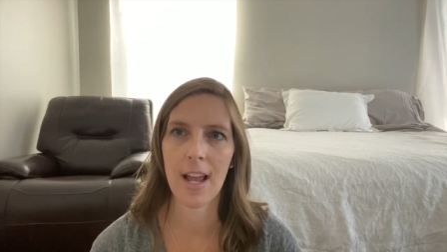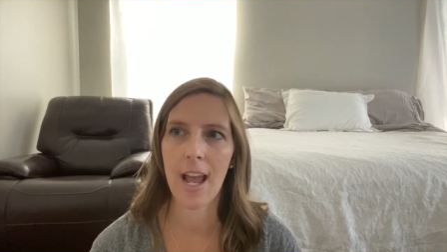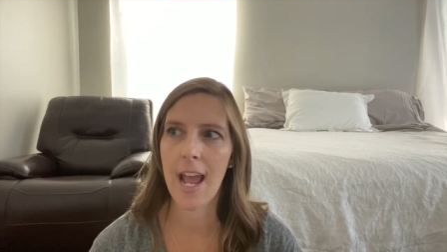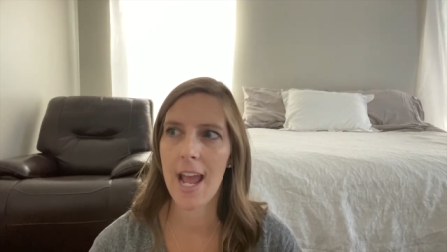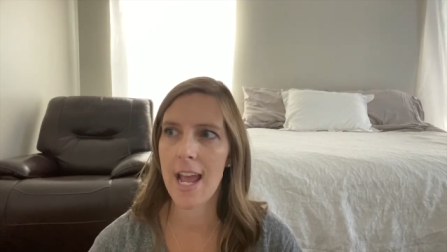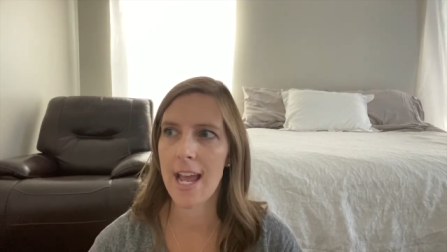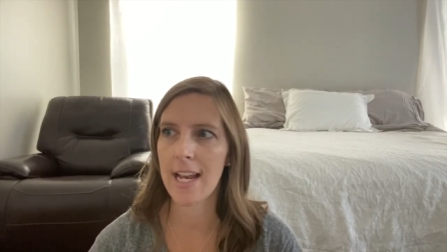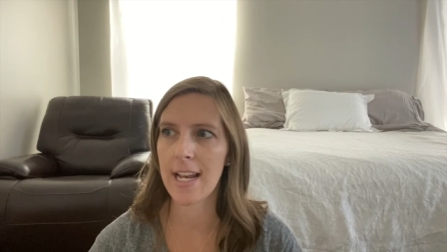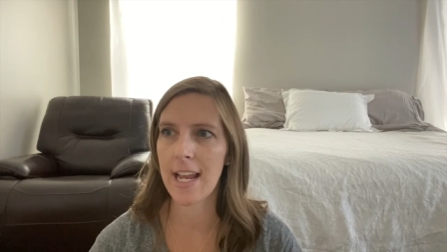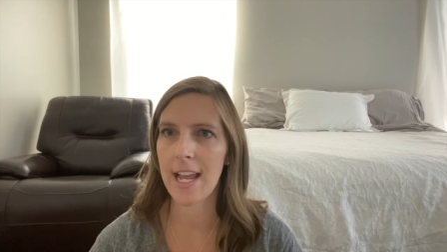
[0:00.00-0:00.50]

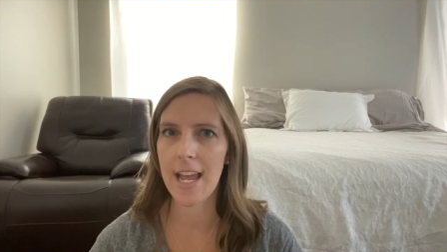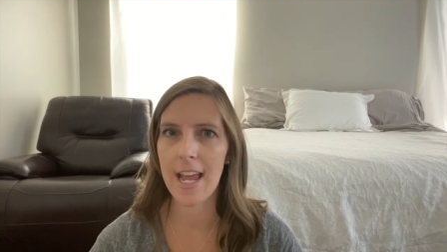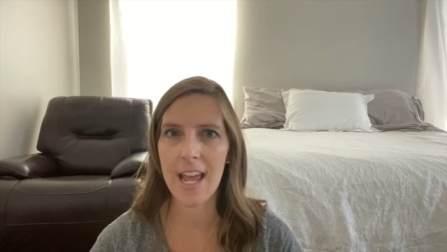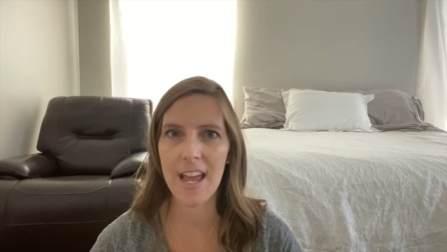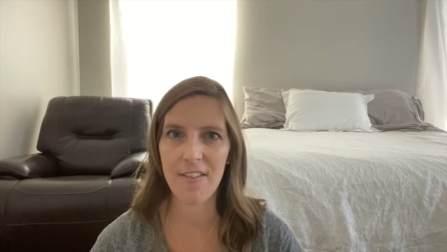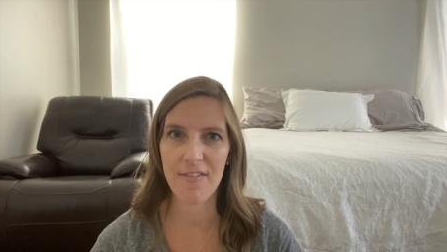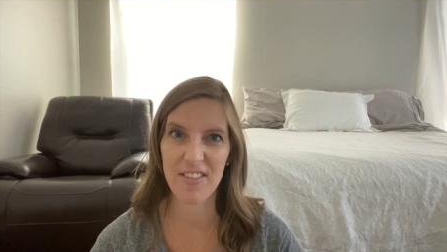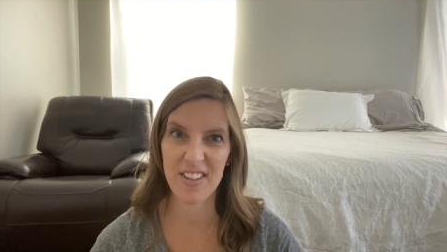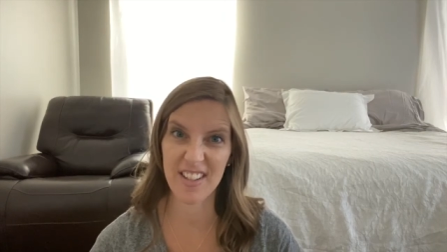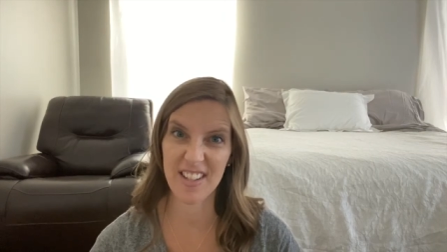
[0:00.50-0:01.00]
And
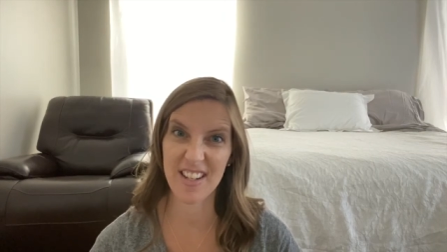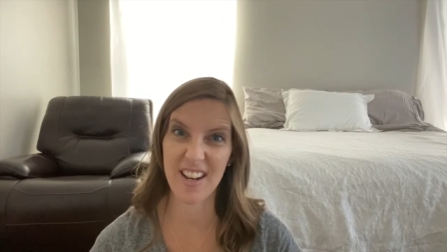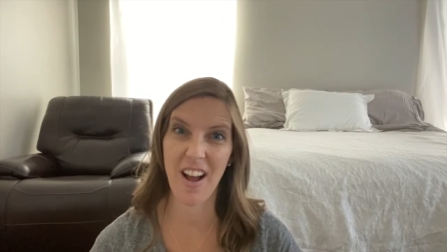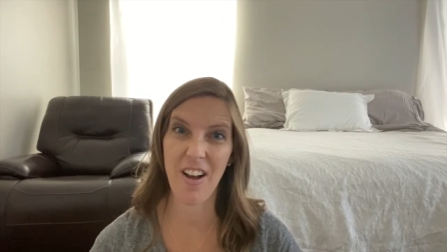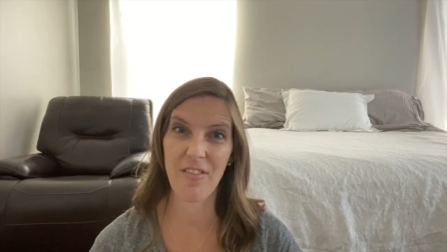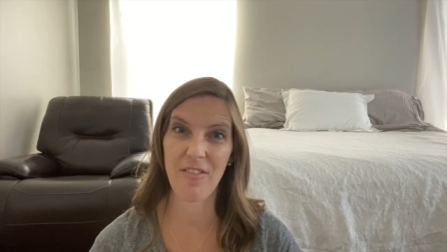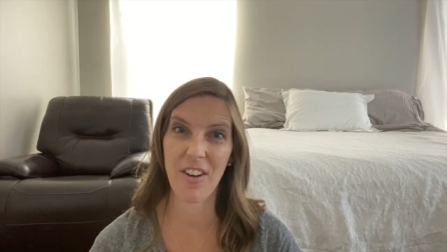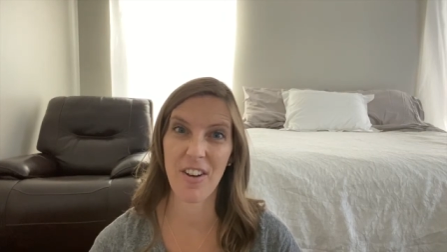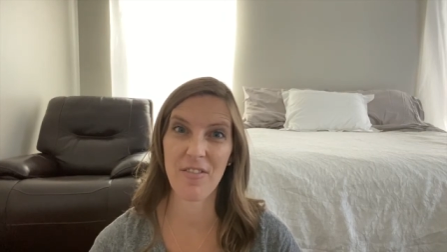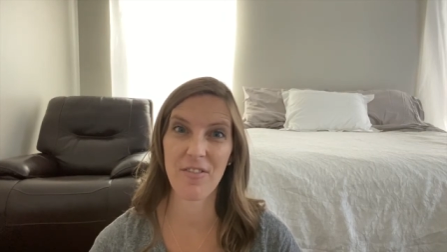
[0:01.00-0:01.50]
if it's
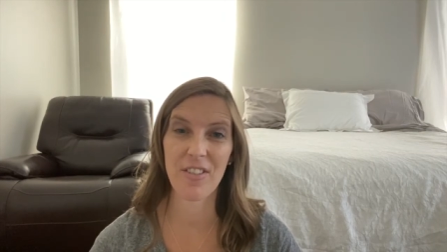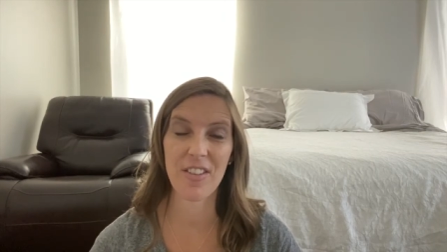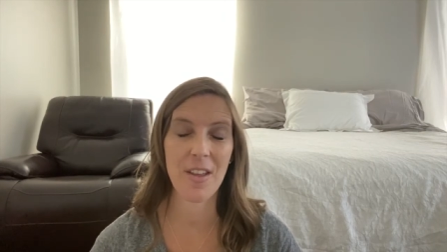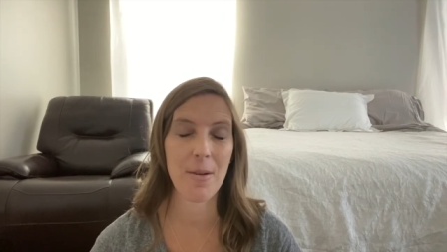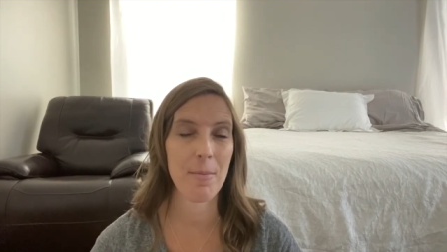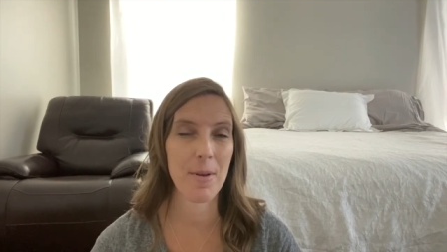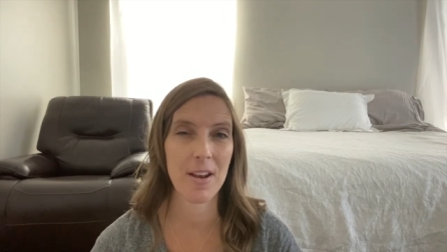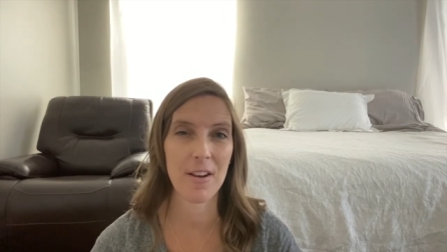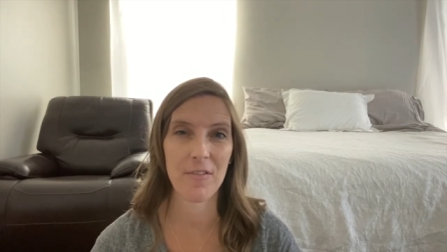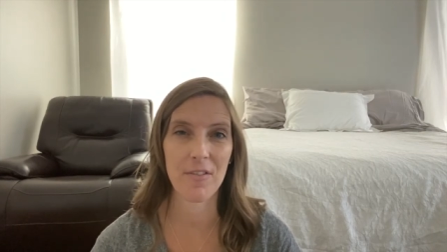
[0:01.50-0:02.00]
not fun for
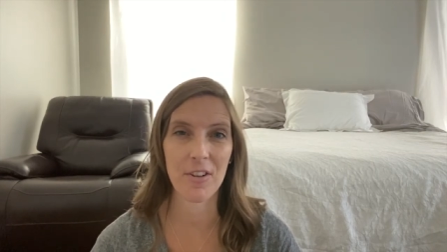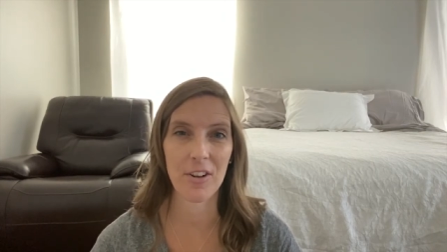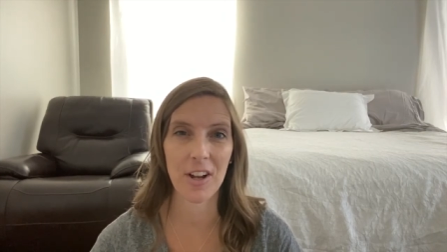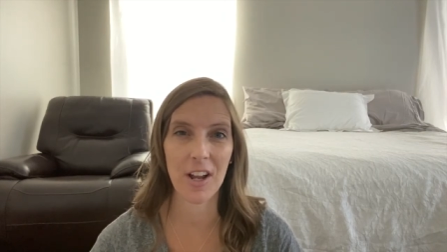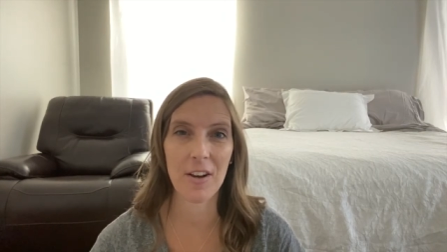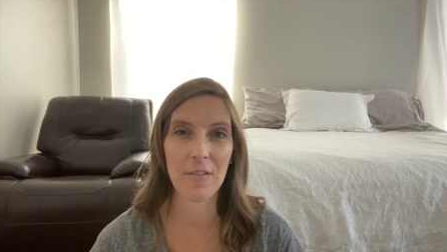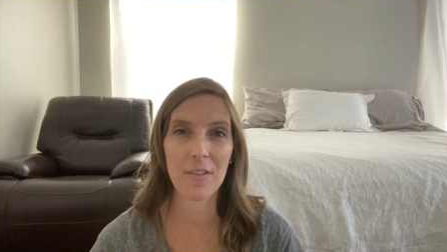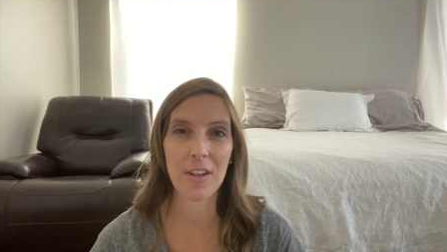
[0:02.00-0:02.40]
them and if they're kind of